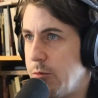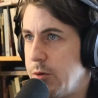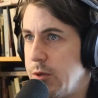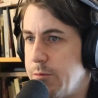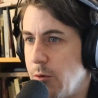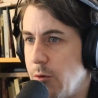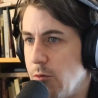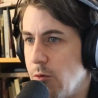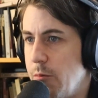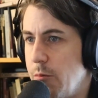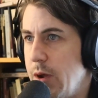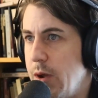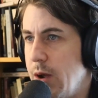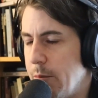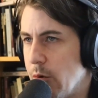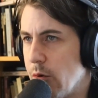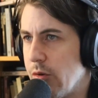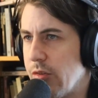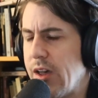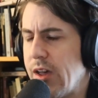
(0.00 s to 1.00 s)
People
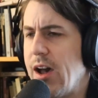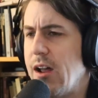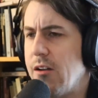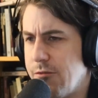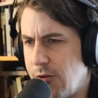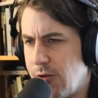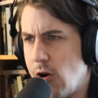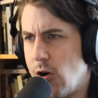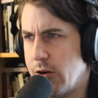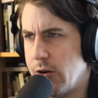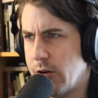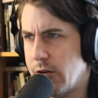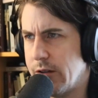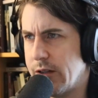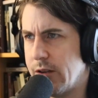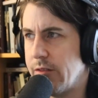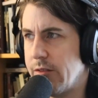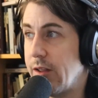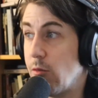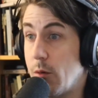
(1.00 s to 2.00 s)
remember that
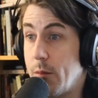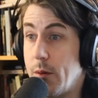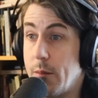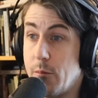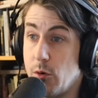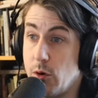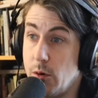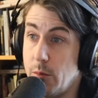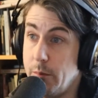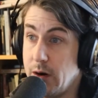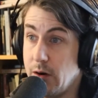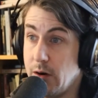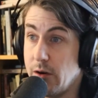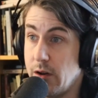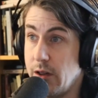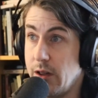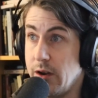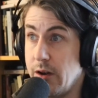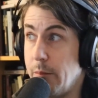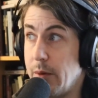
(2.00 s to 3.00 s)
fondly. They remember
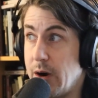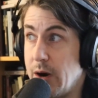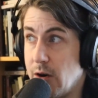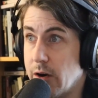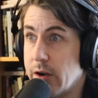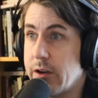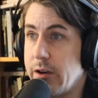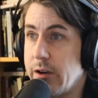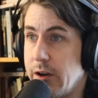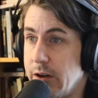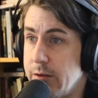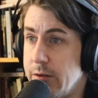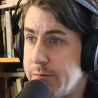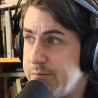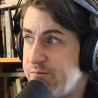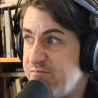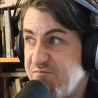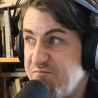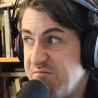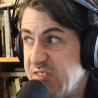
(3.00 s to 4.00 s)
an America
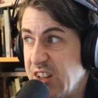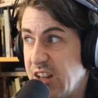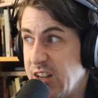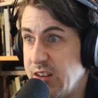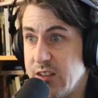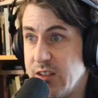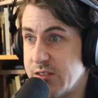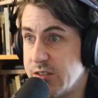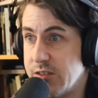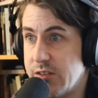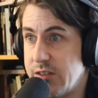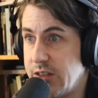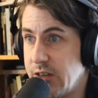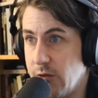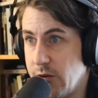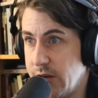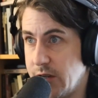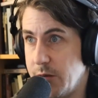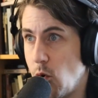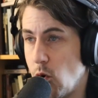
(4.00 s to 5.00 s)
that isn't here
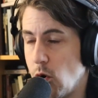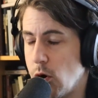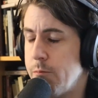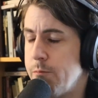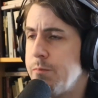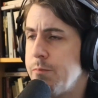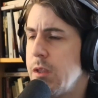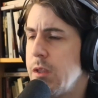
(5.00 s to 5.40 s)
anymore.